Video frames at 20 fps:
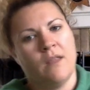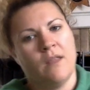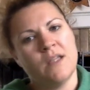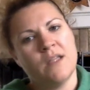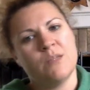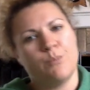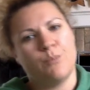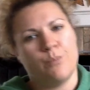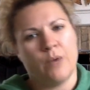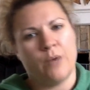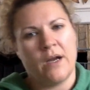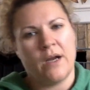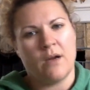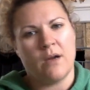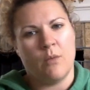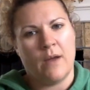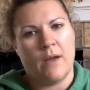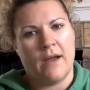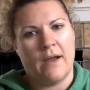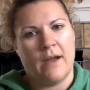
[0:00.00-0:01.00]
let's break
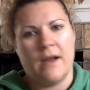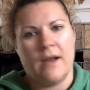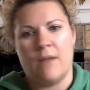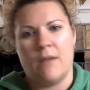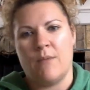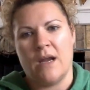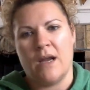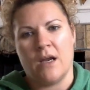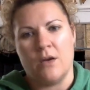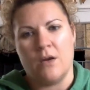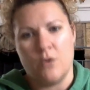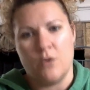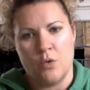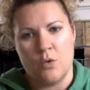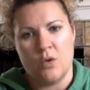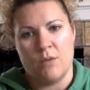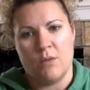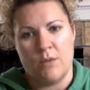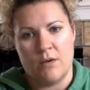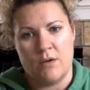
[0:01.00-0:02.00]
away and make a new
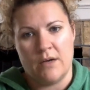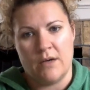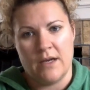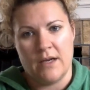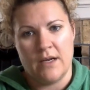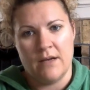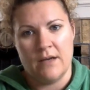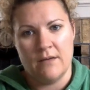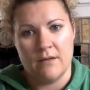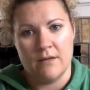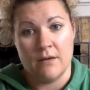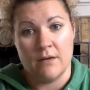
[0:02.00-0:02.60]
community,